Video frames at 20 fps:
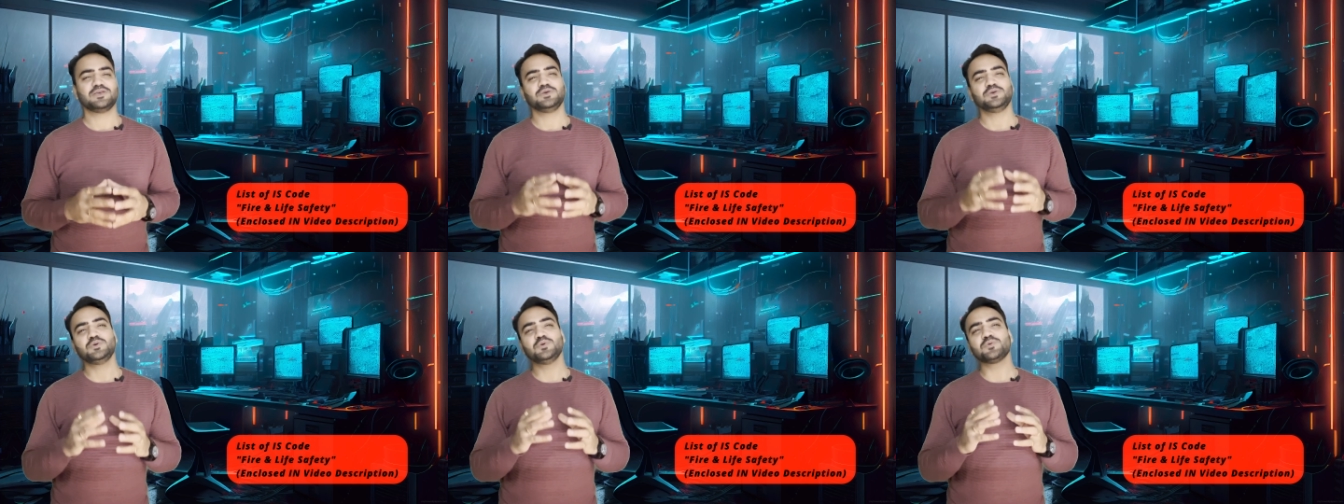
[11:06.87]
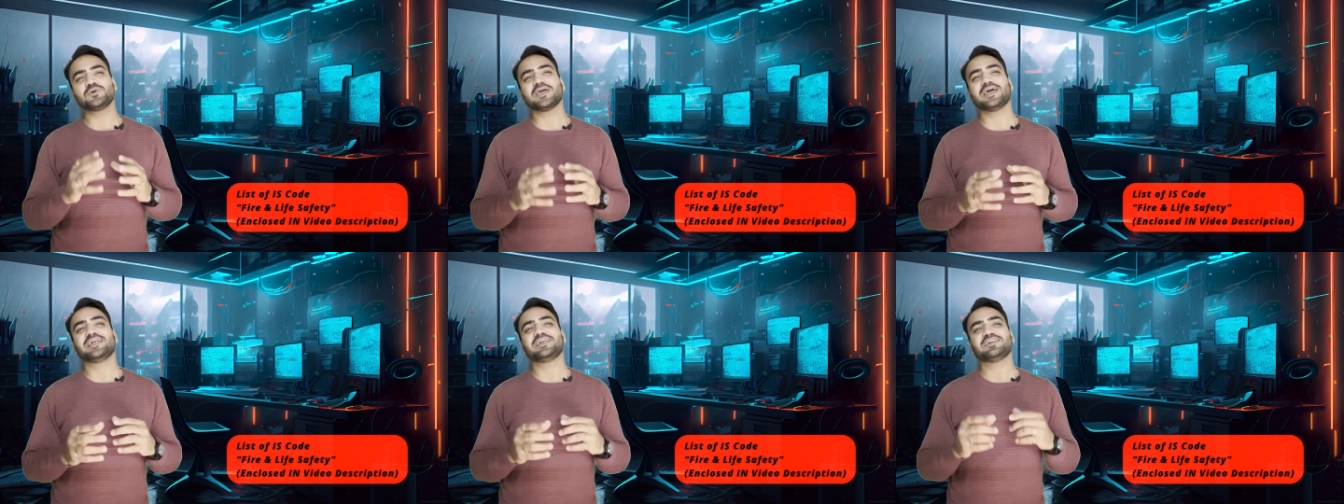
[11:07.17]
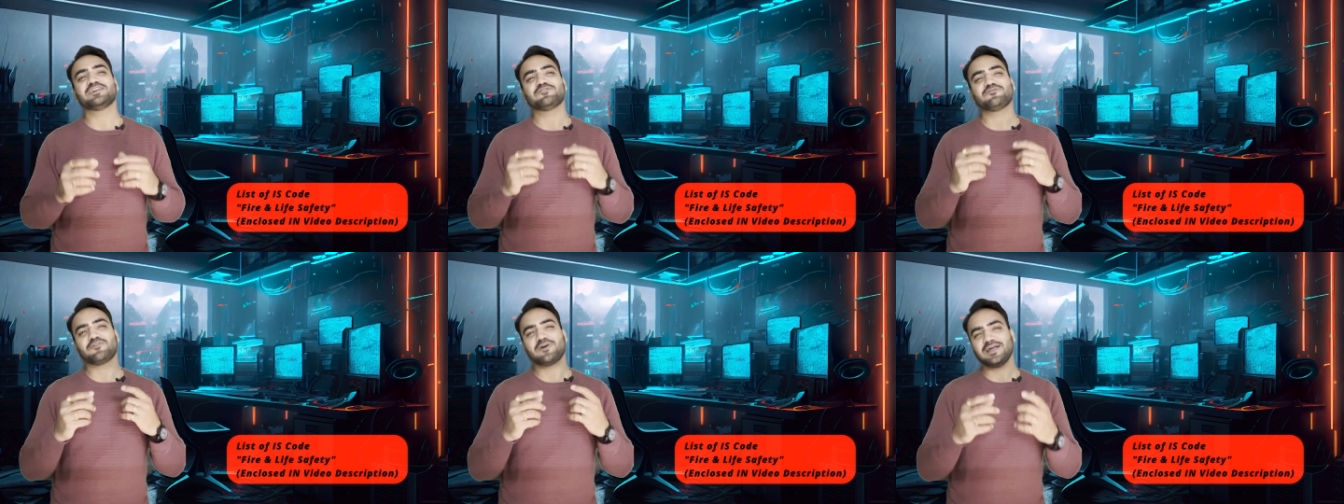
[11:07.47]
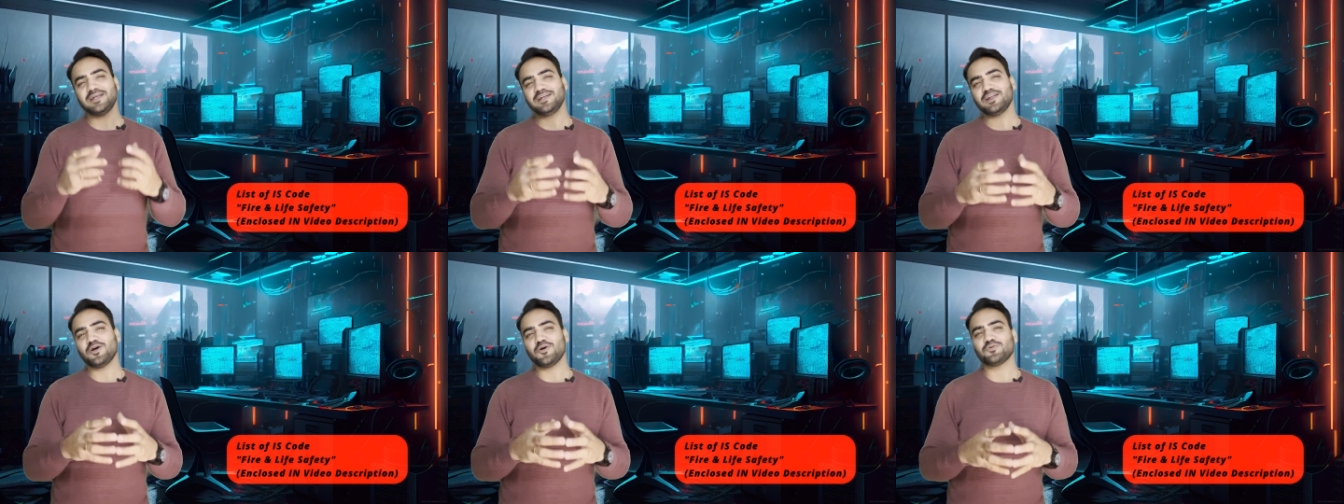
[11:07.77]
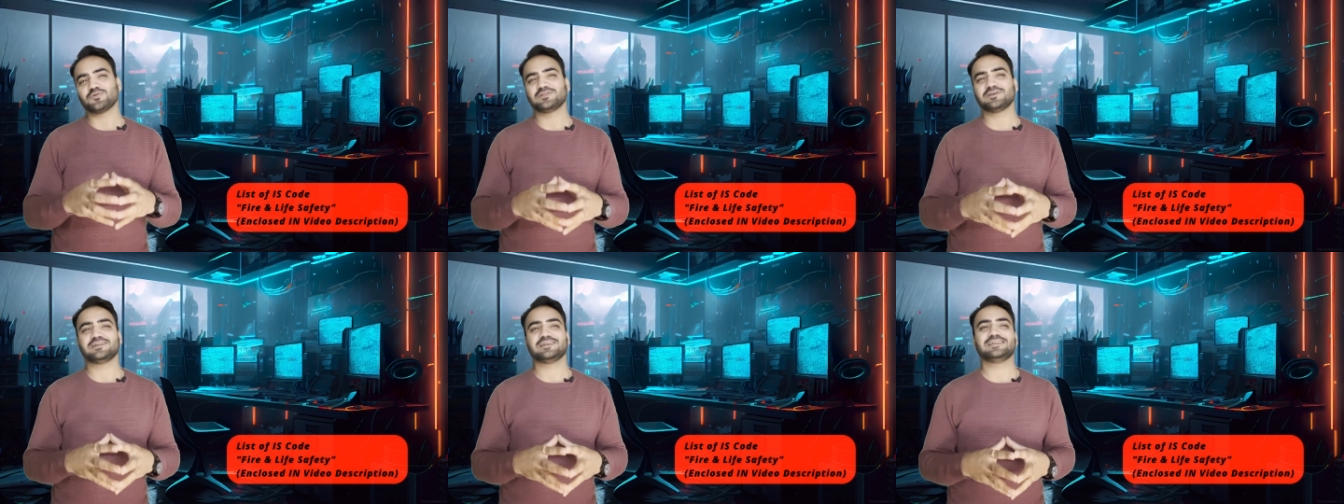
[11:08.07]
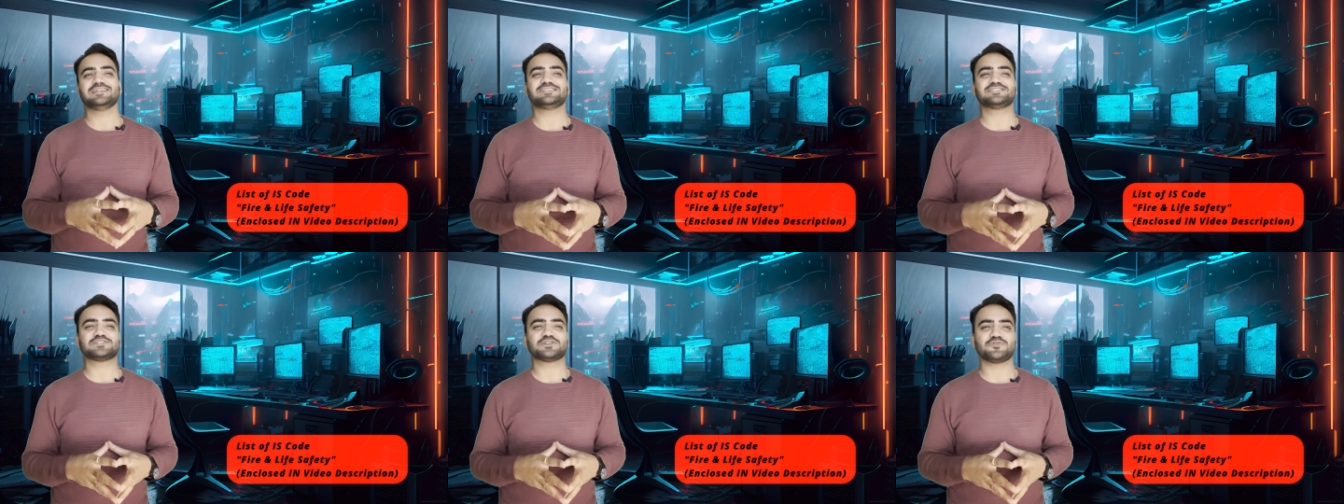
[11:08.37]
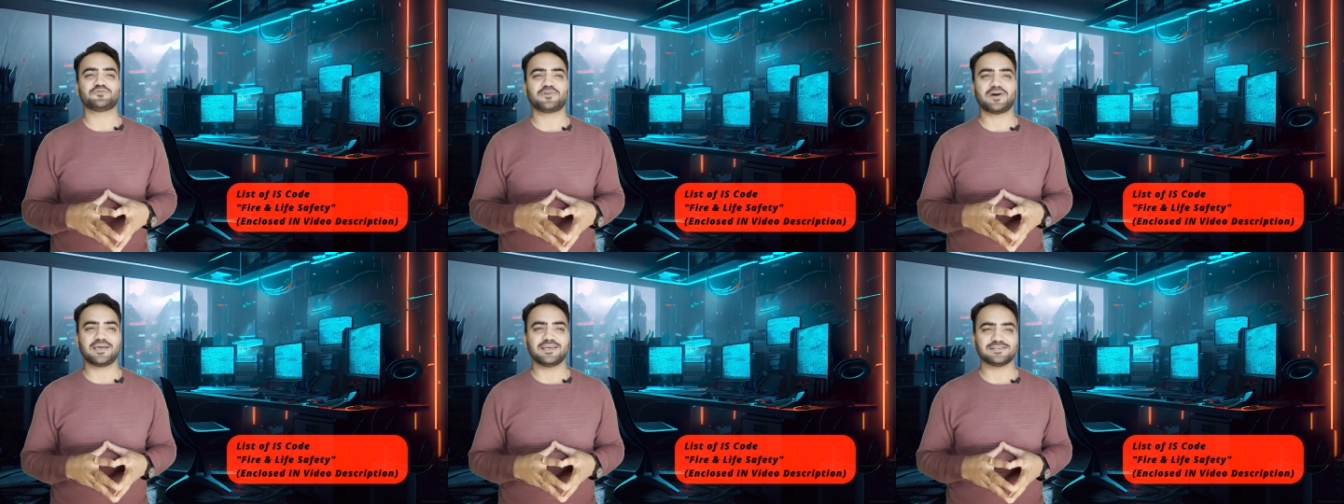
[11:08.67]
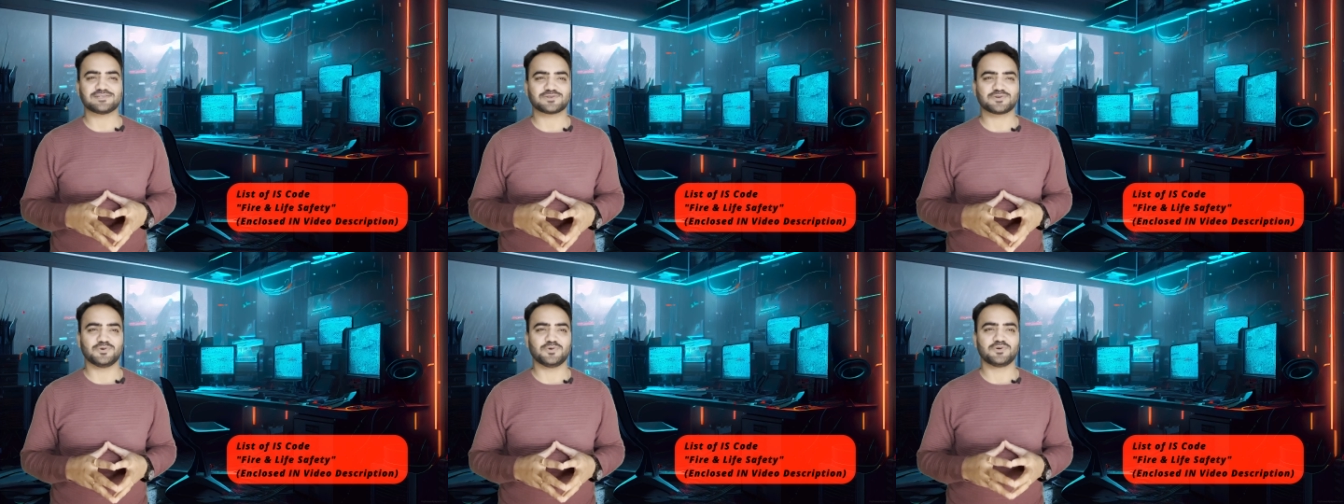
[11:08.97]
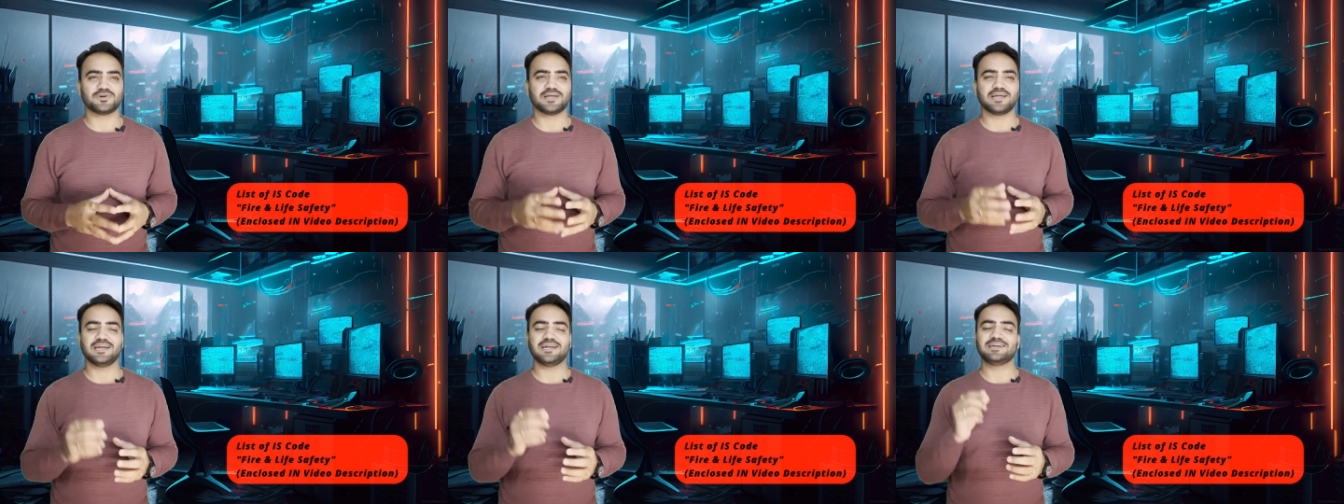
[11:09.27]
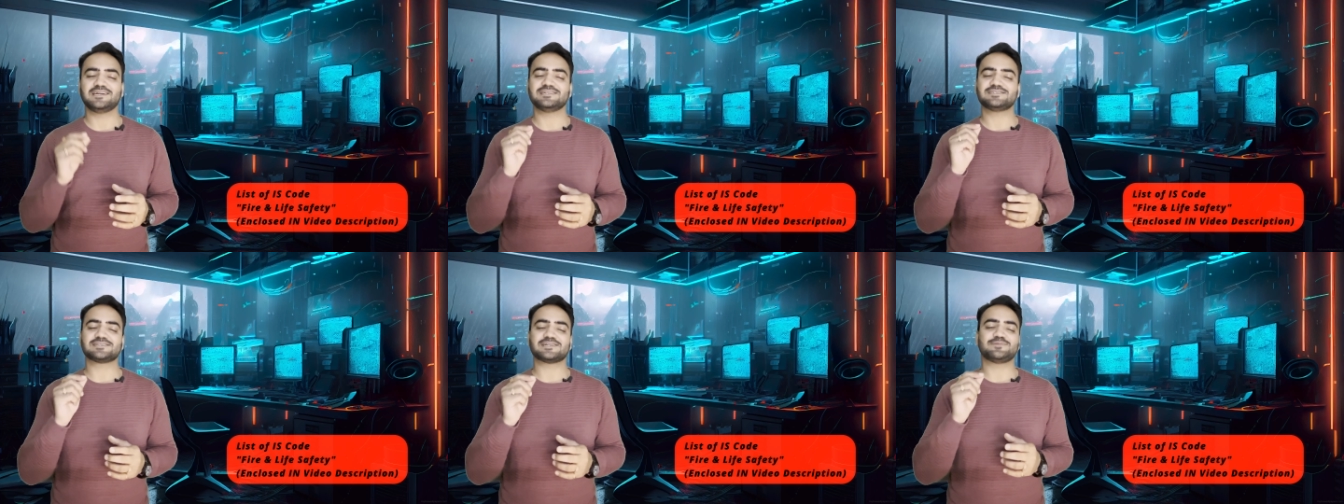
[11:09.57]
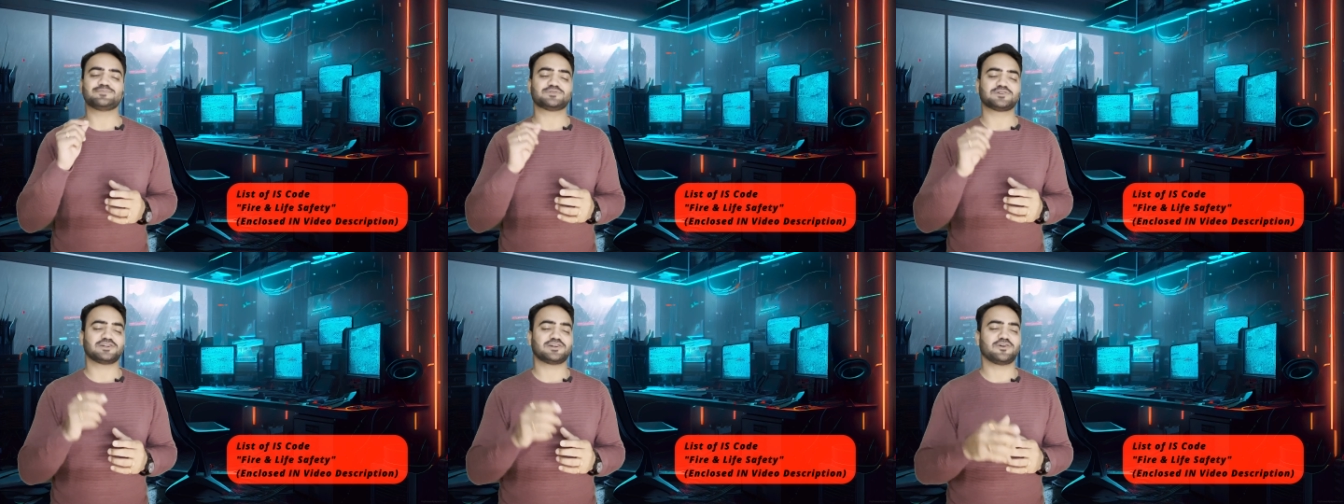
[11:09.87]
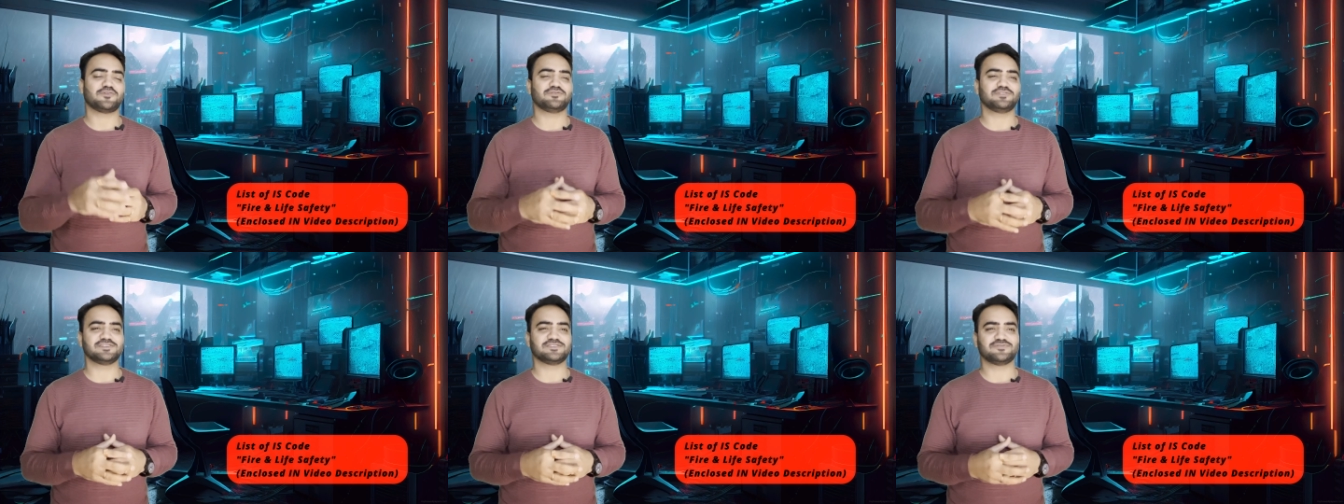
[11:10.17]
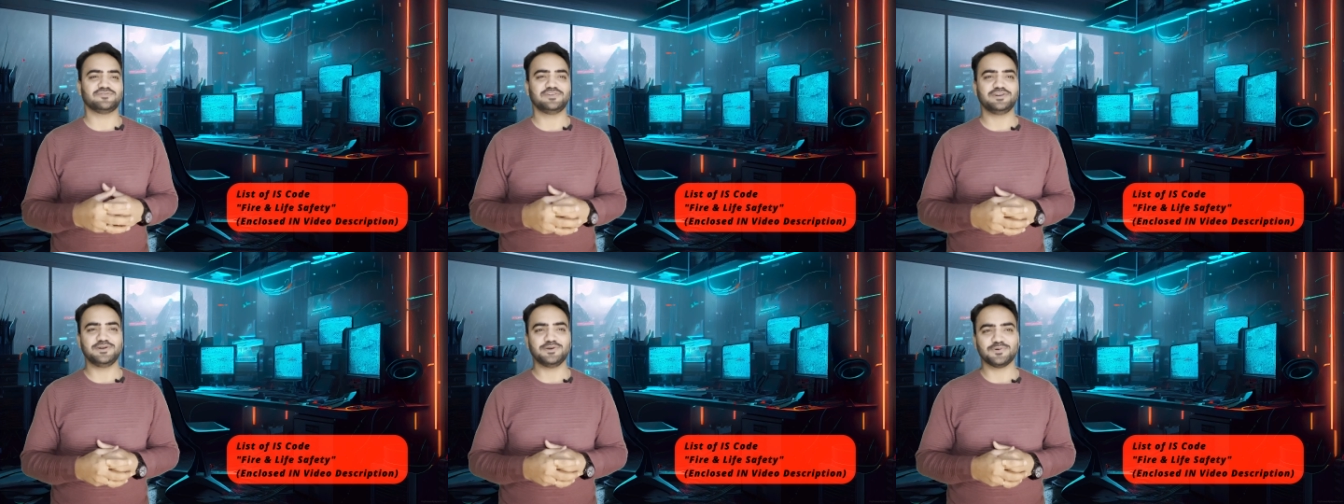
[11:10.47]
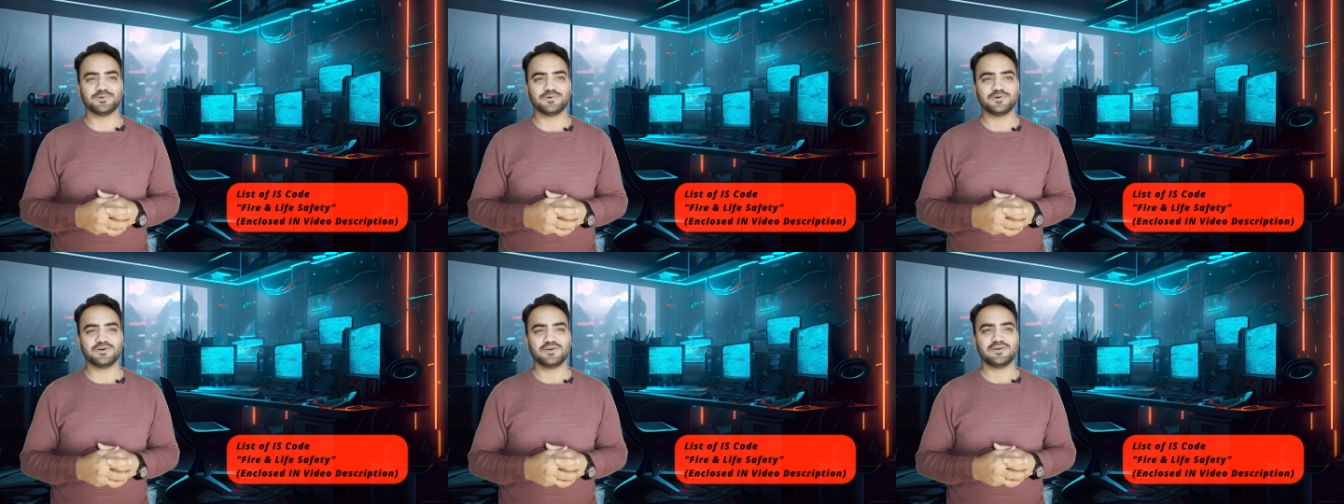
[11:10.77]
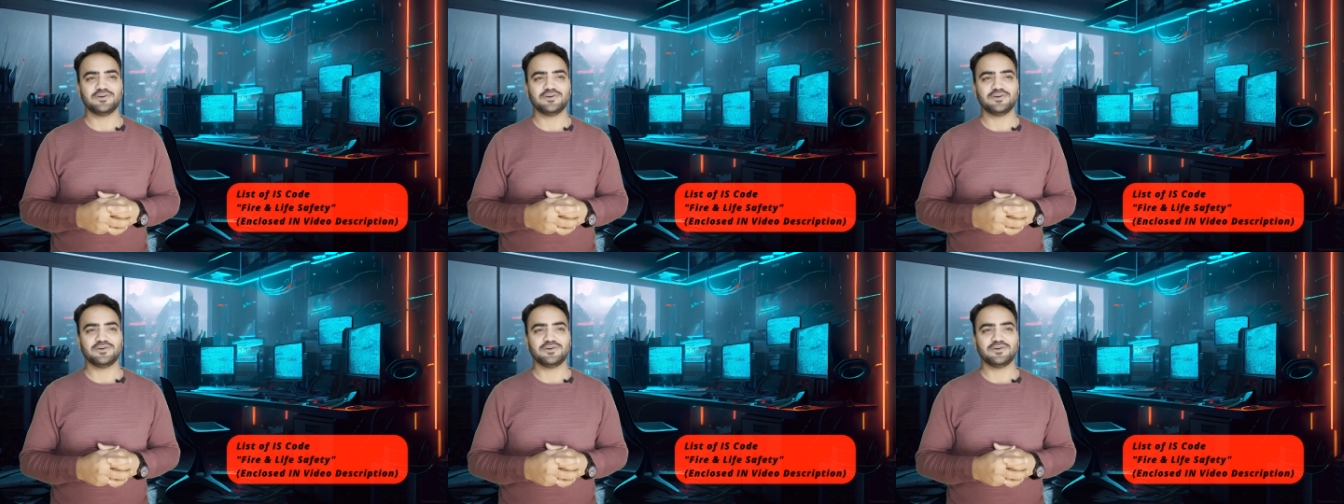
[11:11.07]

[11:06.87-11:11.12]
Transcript: You can find out the list of IS code in description of this video